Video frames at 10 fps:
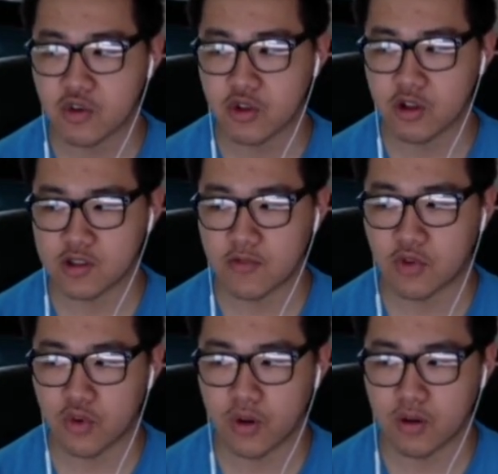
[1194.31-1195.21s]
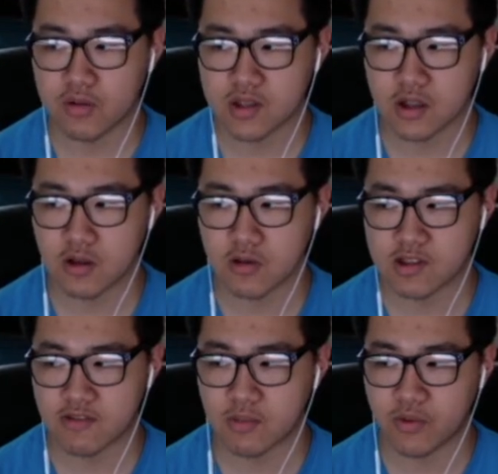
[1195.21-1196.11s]
close off the quotes, close
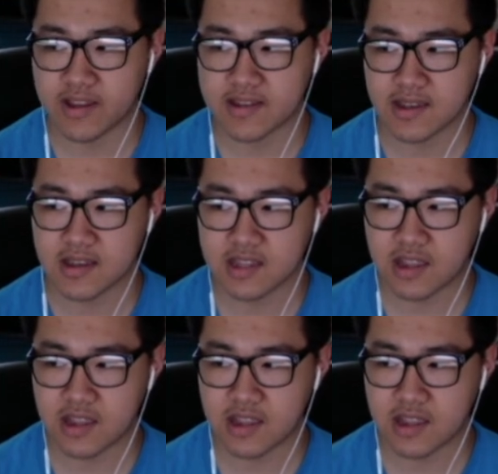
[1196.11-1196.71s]
off the braces,